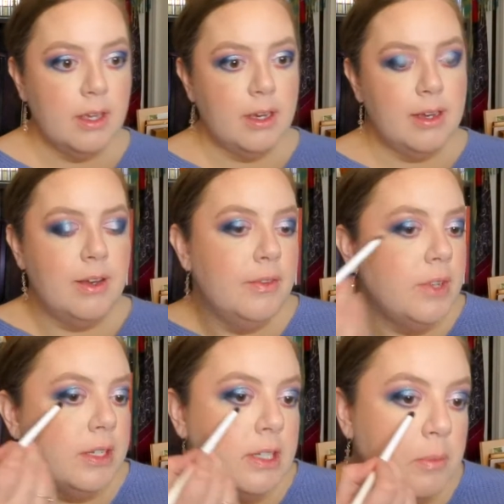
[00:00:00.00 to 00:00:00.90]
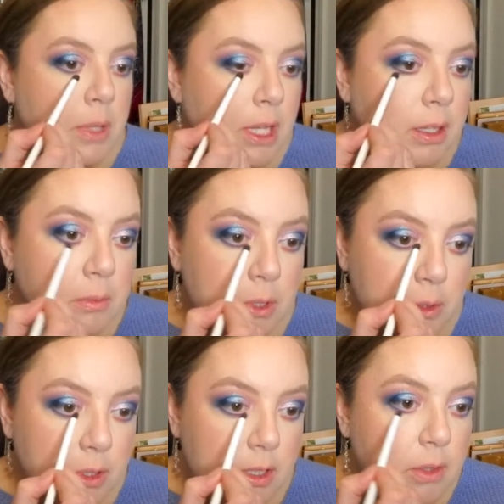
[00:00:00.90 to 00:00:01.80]
I've not done a pink and
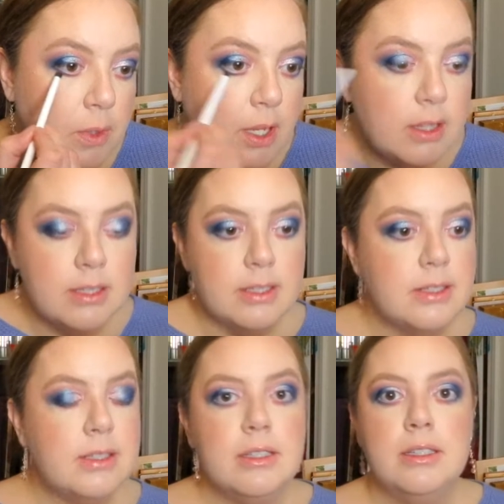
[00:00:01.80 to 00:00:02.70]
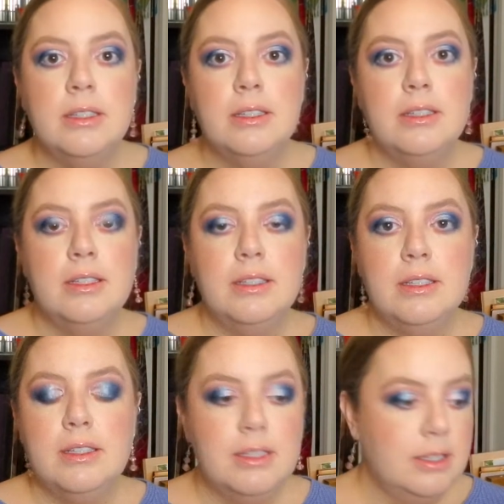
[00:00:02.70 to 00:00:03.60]
blue look in a while. This is
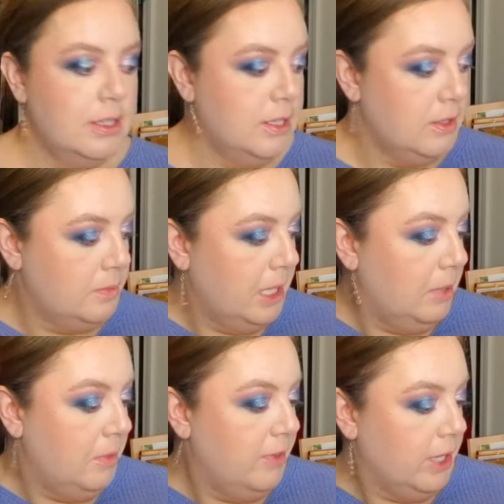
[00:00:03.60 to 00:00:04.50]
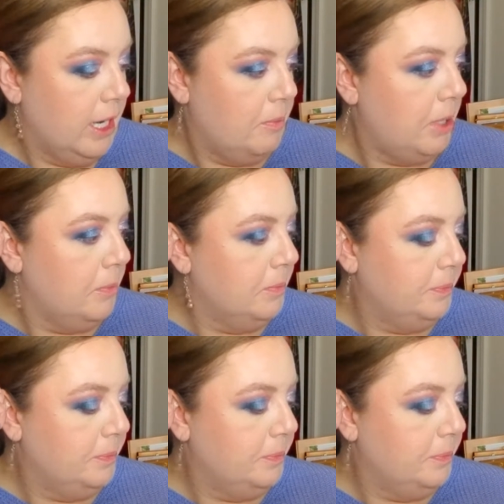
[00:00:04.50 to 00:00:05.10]
making me very happy.